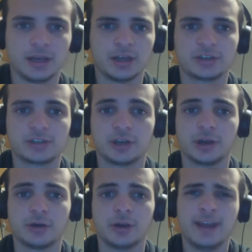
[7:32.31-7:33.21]

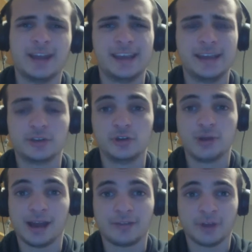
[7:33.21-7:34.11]
So either you
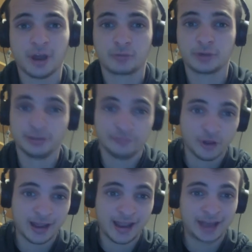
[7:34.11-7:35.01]
have a really
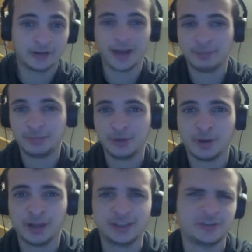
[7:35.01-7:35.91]
full hand or an empty
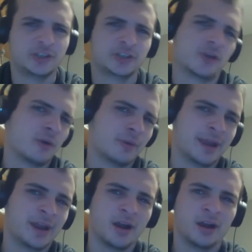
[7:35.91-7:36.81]
one, so you just throw away
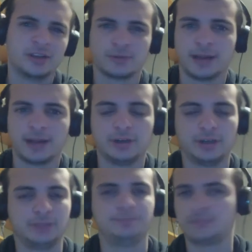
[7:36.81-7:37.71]
cards,
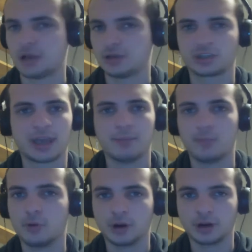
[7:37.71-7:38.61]
whatever. I'll just get
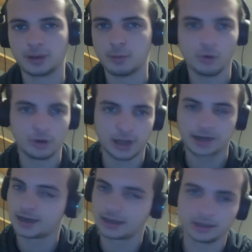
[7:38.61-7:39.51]
more. I'm a
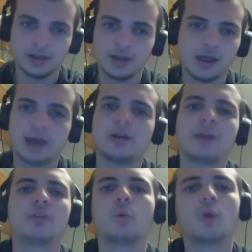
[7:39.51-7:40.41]
Warlock. I don't
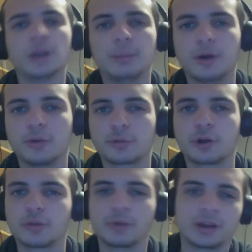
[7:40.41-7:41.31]
have to worry about
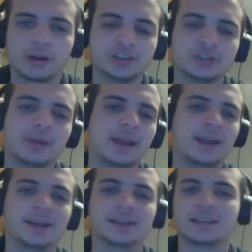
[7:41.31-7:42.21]
throwing away cards in my
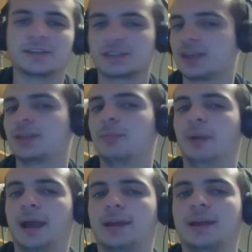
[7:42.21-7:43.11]
hand because I'll just get them
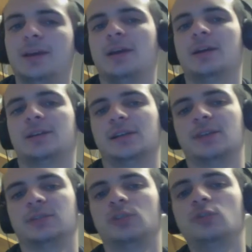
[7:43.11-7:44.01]
back.
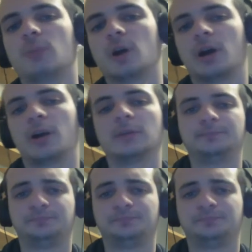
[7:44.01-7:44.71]
So Doomguard,